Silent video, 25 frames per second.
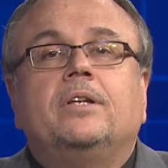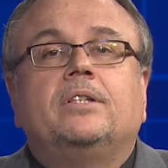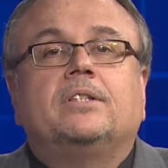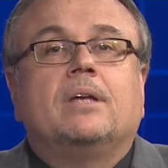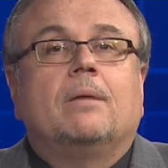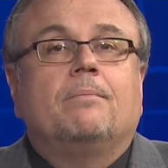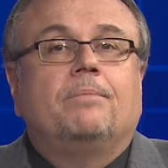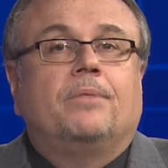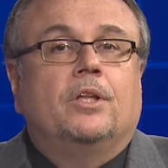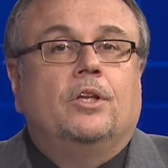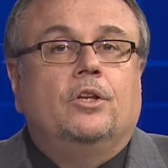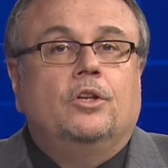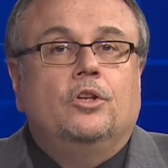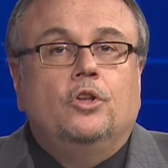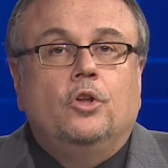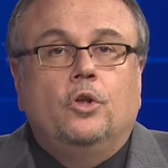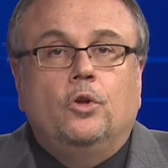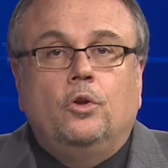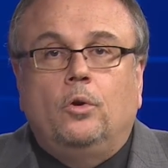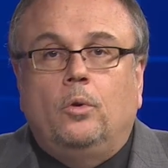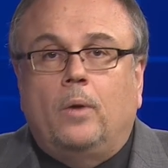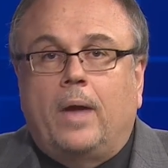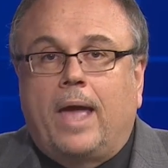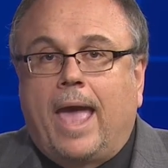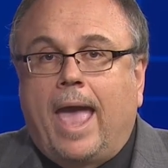something
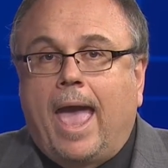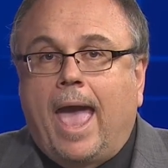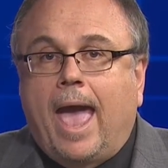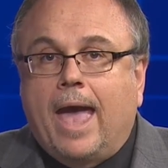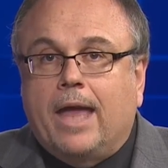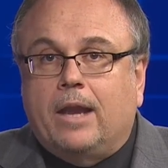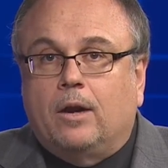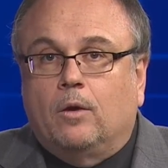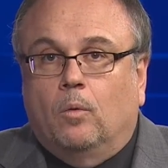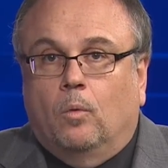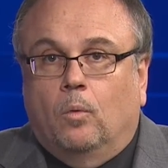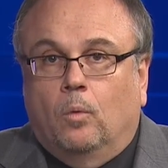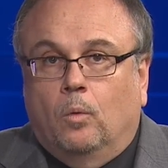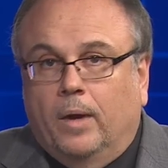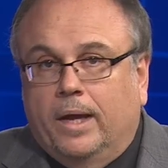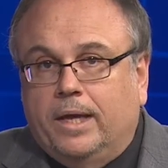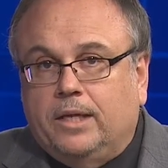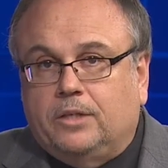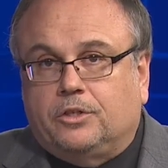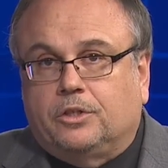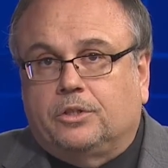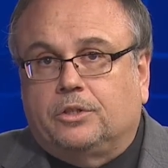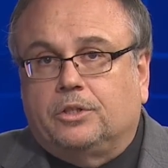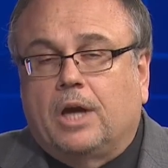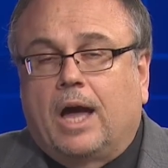new at
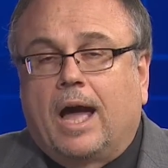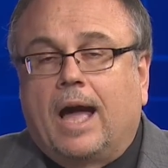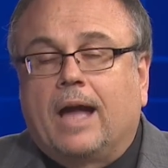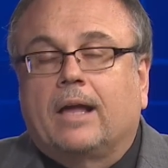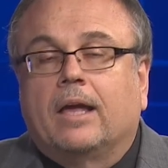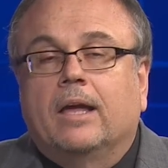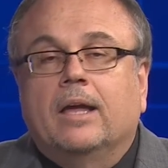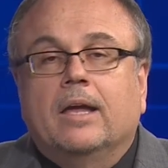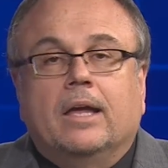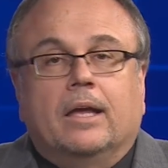Wager Talk.